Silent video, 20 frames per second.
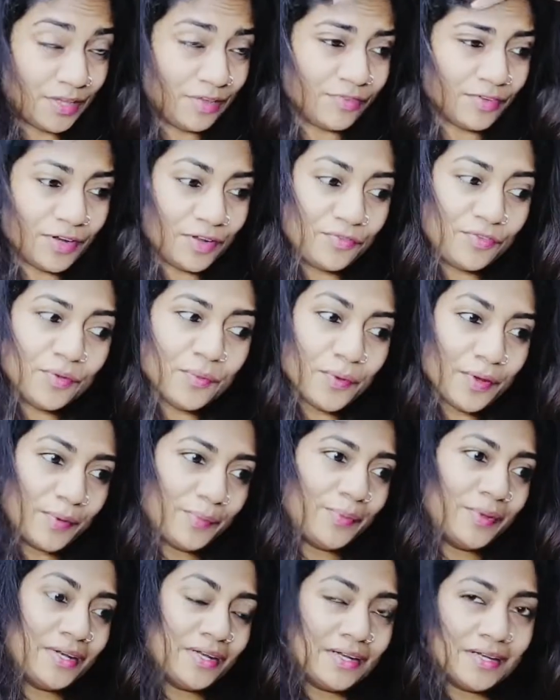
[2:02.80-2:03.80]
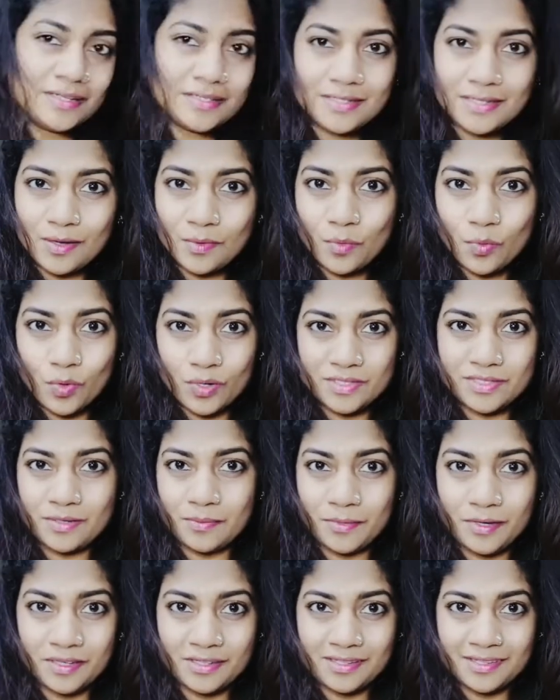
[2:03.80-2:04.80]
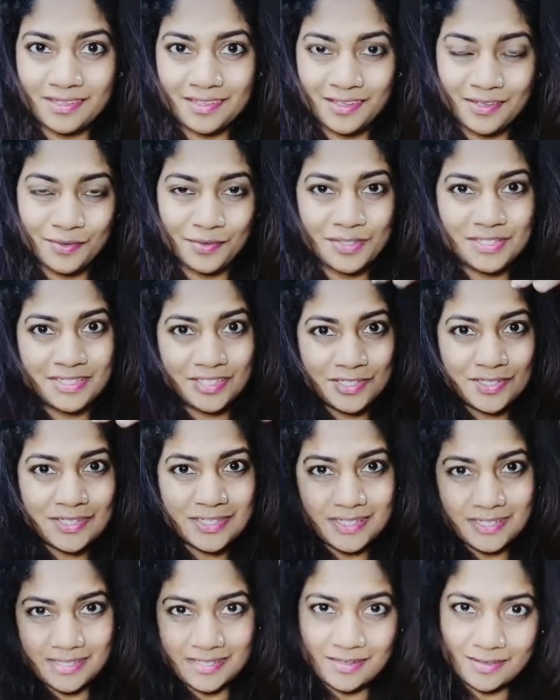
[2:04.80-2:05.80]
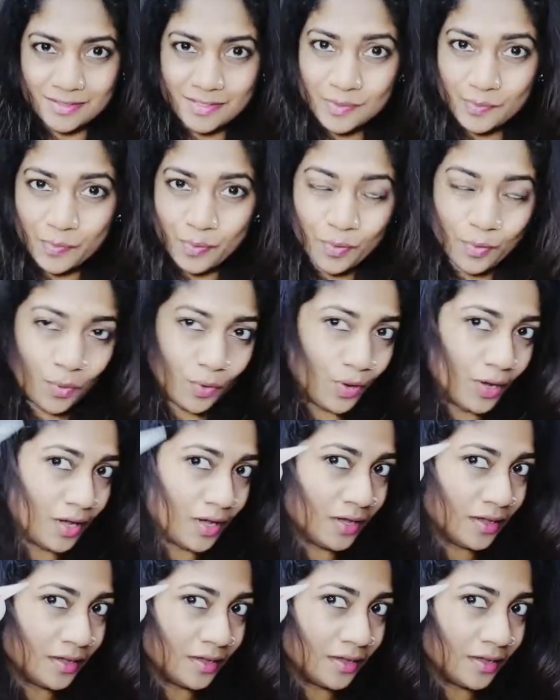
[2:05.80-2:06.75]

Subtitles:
even if you want to put it into a water bottle, you know, it's just easier to pour.